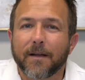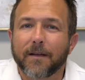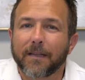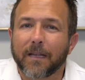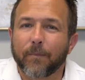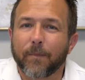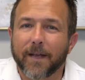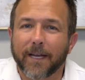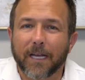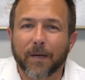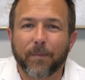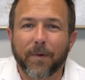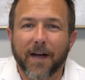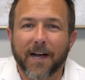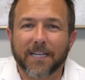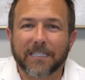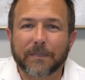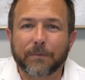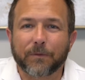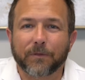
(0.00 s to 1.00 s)
that make it
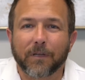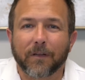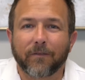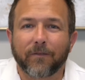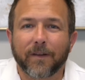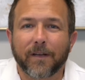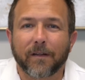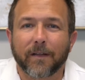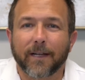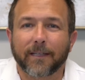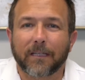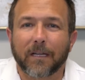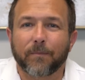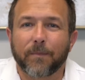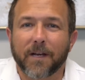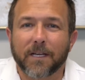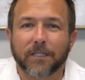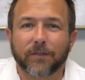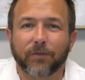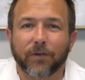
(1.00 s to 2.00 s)
possible to feel like the
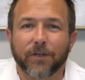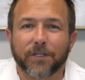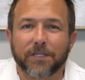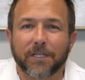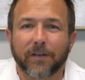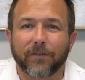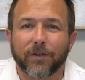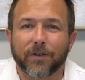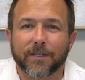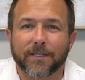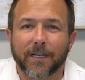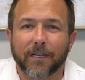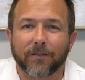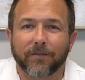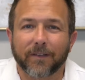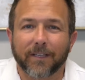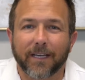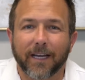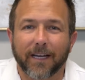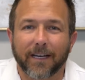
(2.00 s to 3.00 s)
best version of yourself
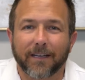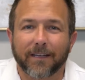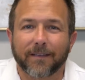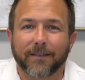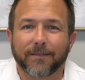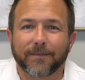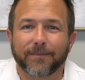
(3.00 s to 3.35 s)
again.